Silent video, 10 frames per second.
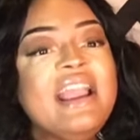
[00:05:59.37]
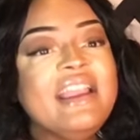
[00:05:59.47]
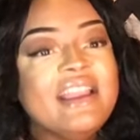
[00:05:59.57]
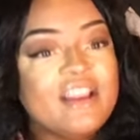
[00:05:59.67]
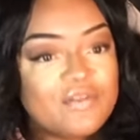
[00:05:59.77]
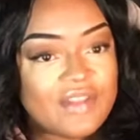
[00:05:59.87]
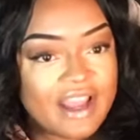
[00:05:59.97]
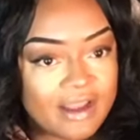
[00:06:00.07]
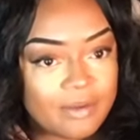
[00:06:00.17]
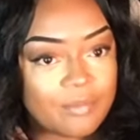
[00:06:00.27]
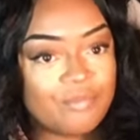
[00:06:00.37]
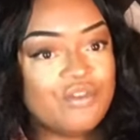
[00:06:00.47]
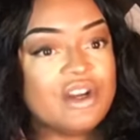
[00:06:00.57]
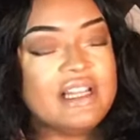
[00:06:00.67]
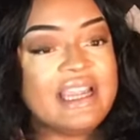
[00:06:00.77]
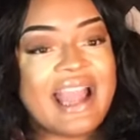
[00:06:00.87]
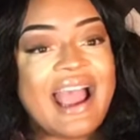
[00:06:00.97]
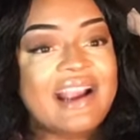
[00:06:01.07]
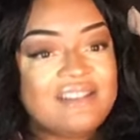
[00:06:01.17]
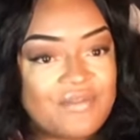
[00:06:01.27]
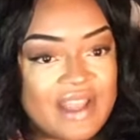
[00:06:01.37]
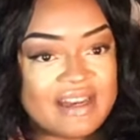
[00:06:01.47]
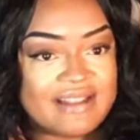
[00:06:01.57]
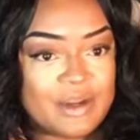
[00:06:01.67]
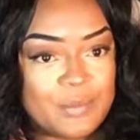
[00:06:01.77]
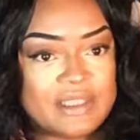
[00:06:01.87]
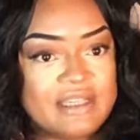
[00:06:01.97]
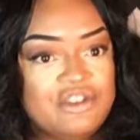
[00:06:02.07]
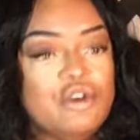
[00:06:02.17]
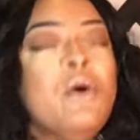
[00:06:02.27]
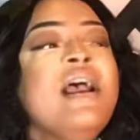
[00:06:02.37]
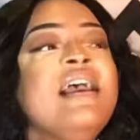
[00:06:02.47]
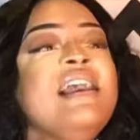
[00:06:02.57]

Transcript: if they really activated their potential